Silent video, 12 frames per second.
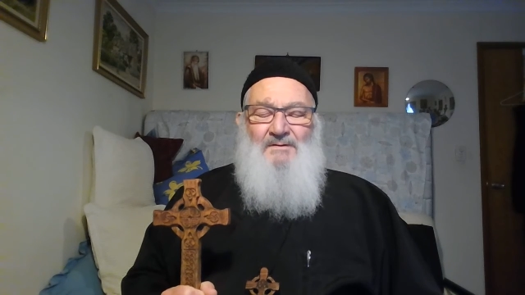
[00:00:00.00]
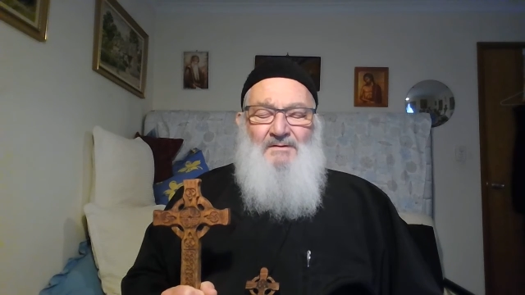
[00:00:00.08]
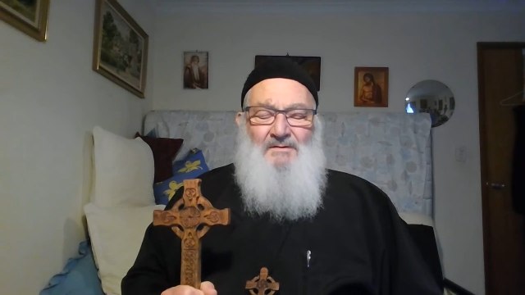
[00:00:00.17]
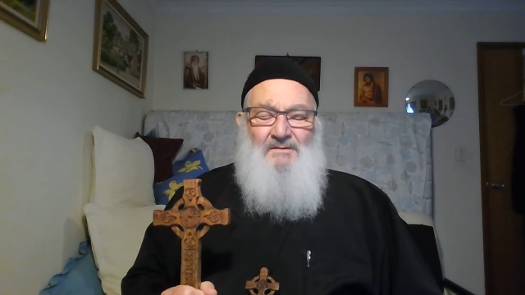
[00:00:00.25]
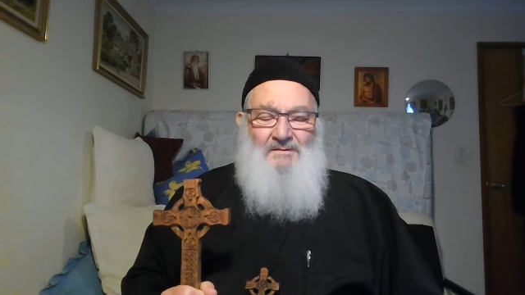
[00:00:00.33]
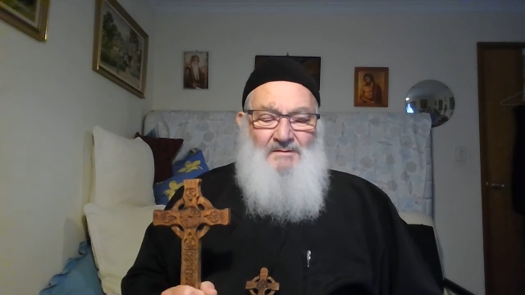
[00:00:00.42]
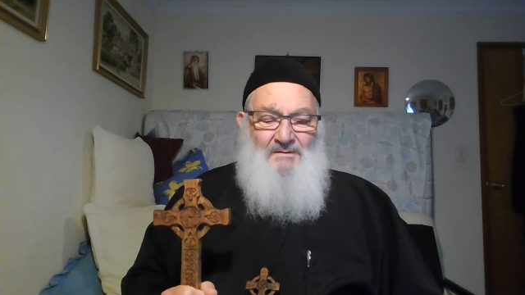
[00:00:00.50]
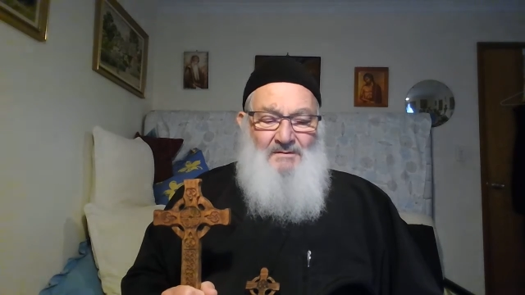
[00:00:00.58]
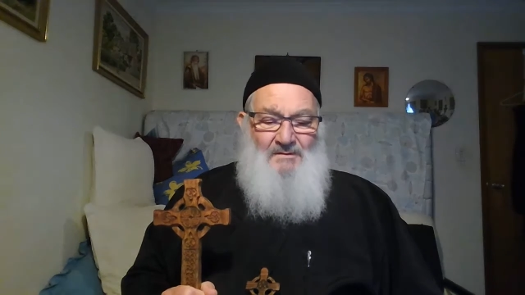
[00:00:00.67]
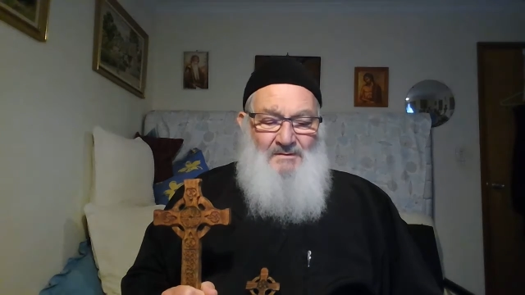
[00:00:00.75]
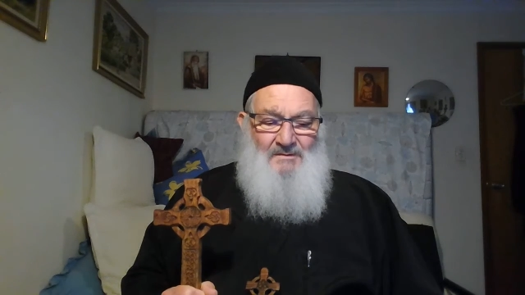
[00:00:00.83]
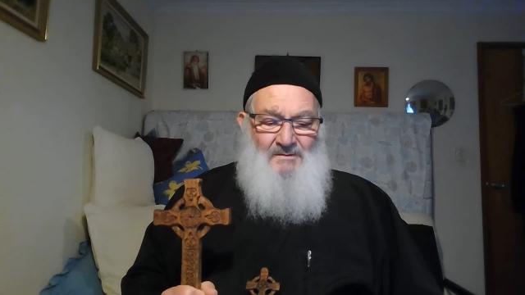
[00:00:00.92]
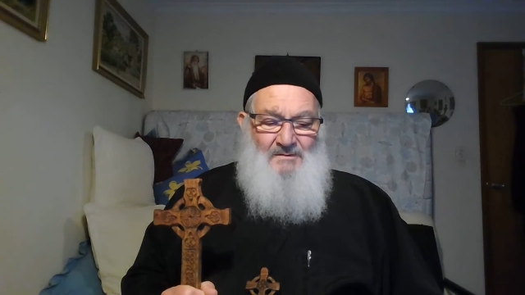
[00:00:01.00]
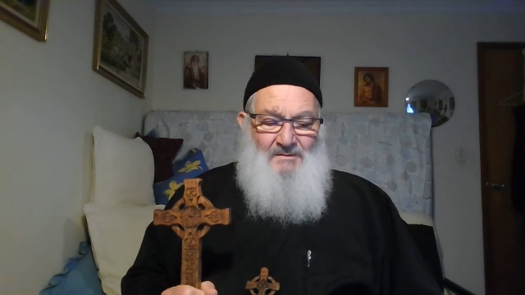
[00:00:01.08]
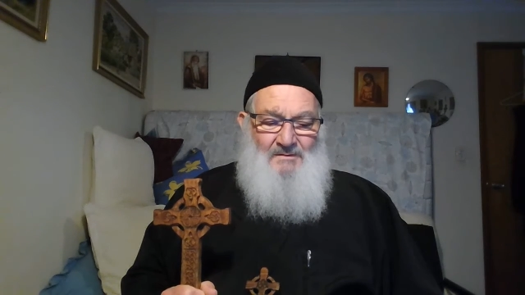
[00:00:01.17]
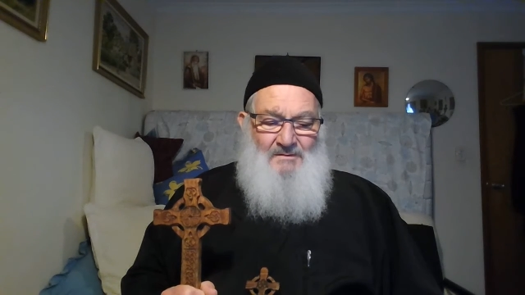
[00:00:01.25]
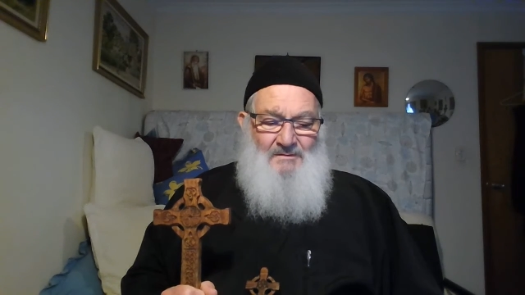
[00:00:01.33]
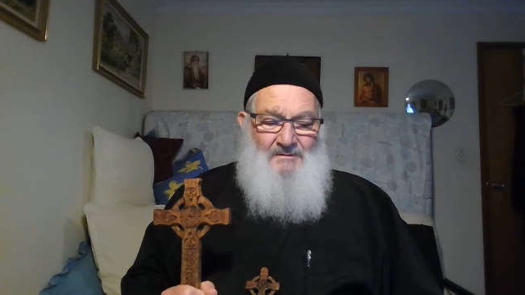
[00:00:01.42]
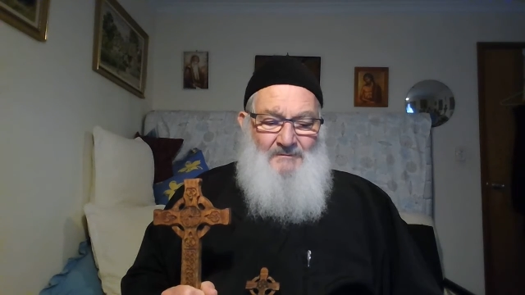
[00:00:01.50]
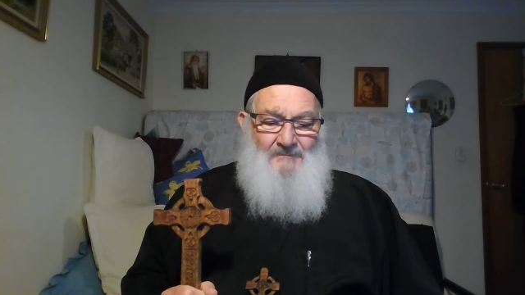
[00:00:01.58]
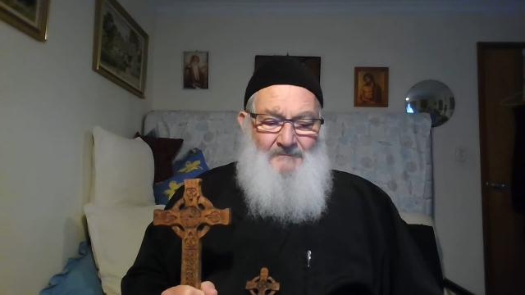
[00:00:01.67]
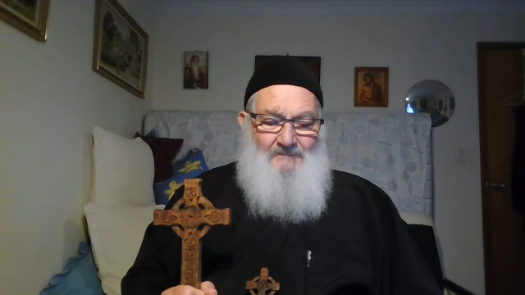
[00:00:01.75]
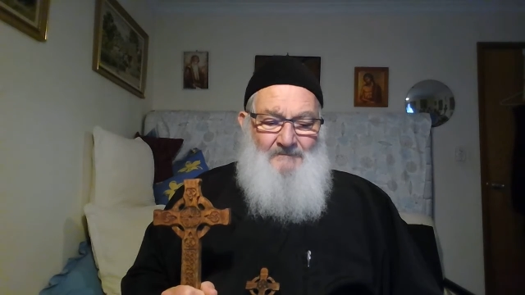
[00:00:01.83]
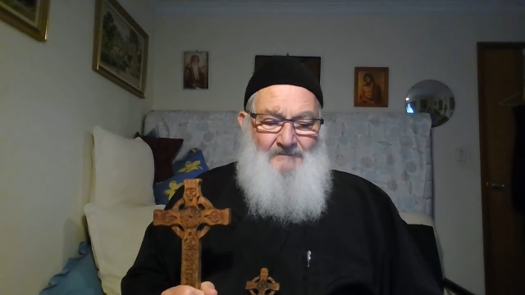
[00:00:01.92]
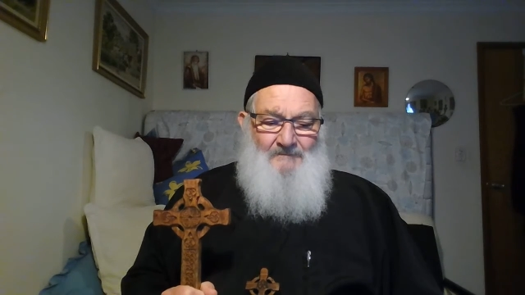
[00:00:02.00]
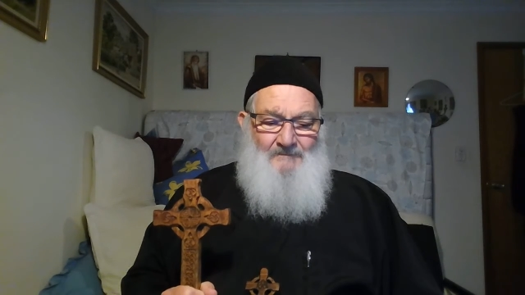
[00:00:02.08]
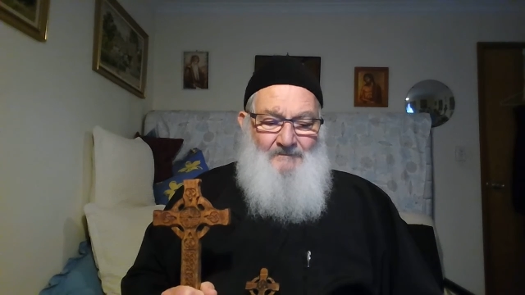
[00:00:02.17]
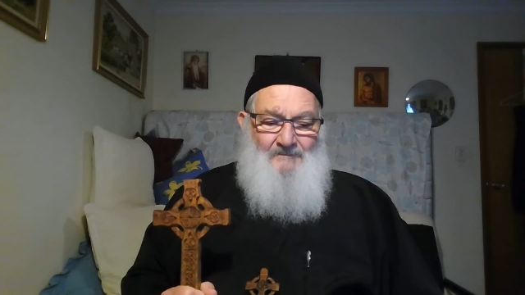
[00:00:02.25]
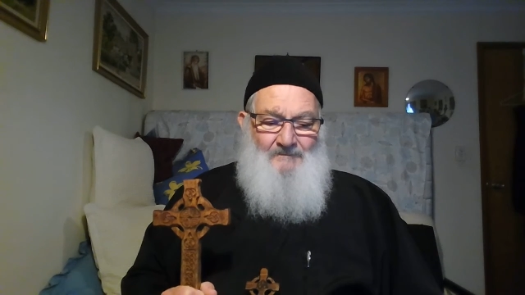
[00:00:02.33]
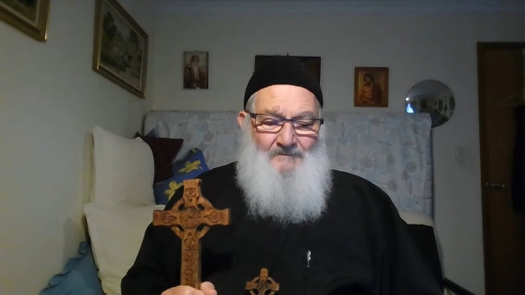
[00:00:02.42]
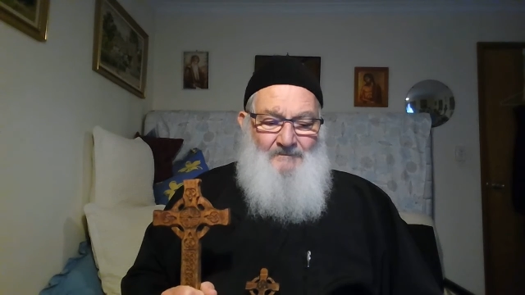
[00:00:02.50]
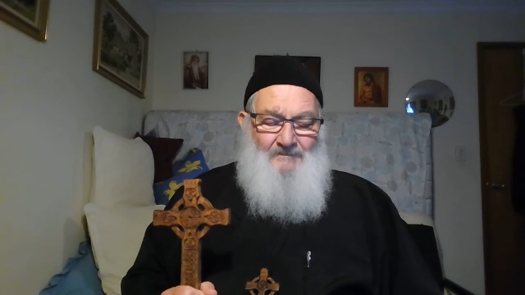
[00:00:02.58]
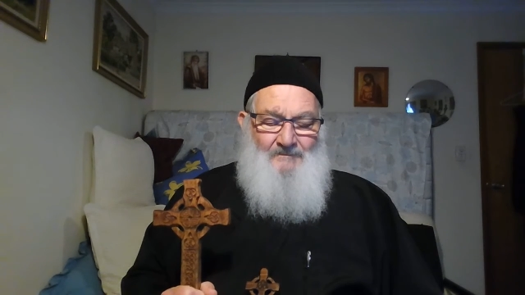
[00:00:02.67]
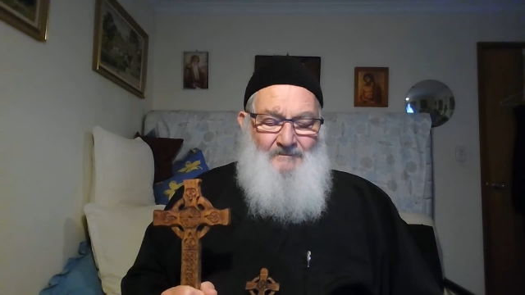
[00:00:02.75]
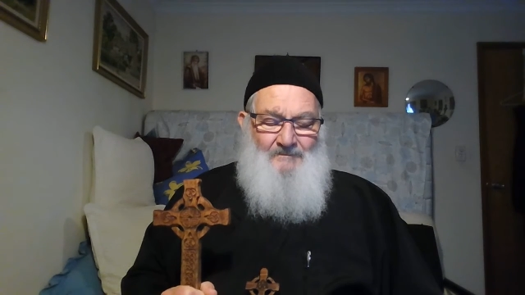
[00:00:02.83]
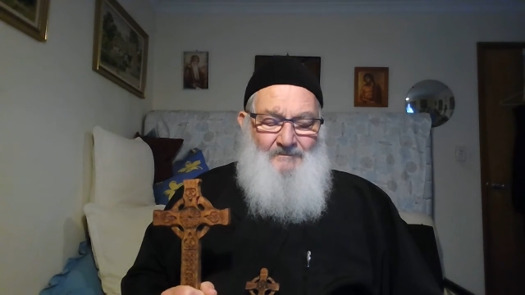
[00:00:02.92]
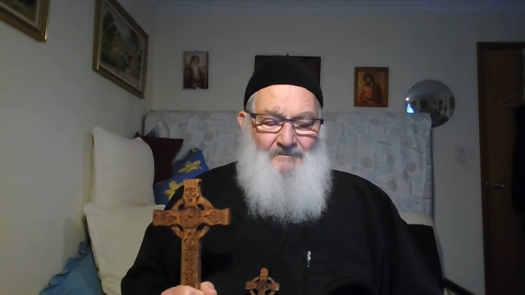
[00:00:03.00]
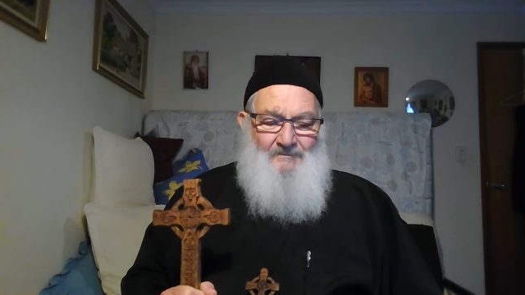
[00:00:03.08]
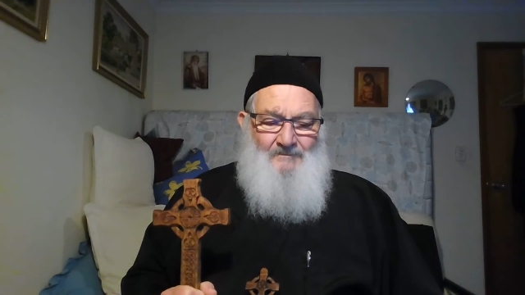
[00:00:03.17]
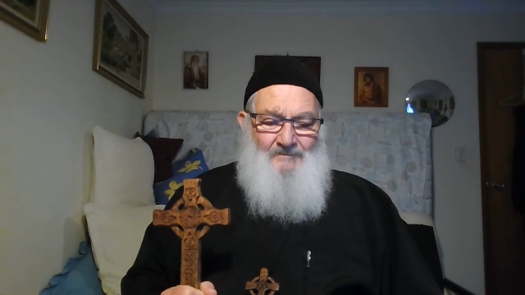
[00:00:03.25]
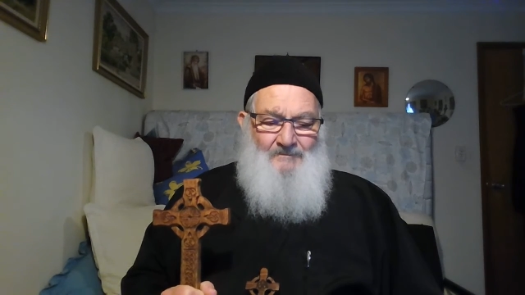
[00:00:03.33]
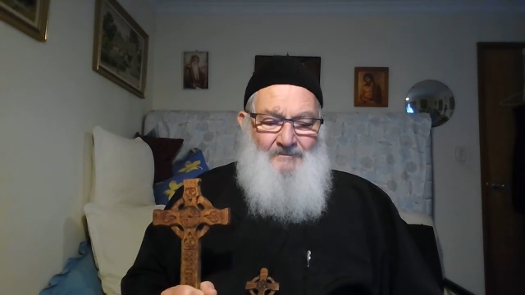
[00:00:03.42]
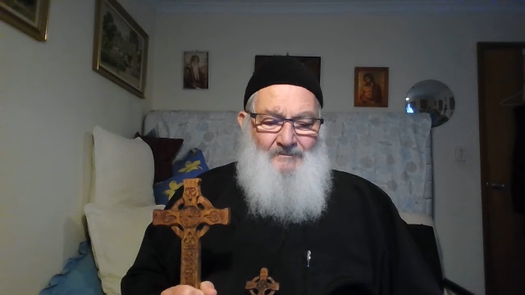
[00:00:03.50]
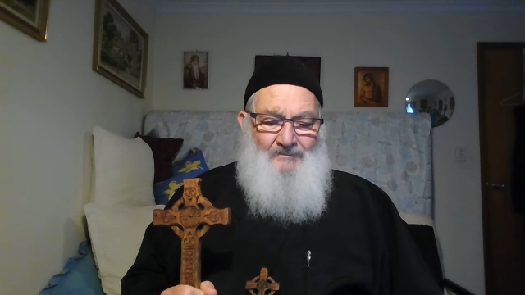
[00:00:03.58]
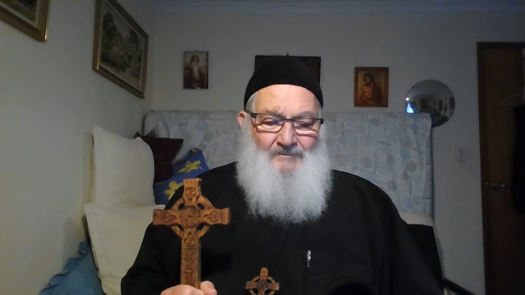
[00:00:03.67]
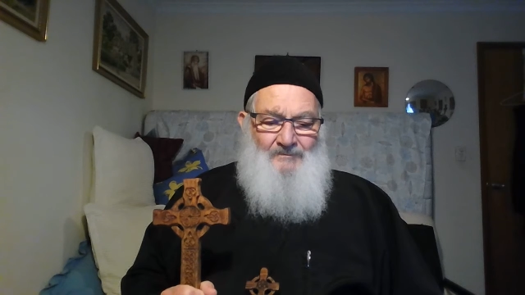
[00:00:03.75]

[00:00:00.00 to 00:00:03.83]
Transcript: (silence)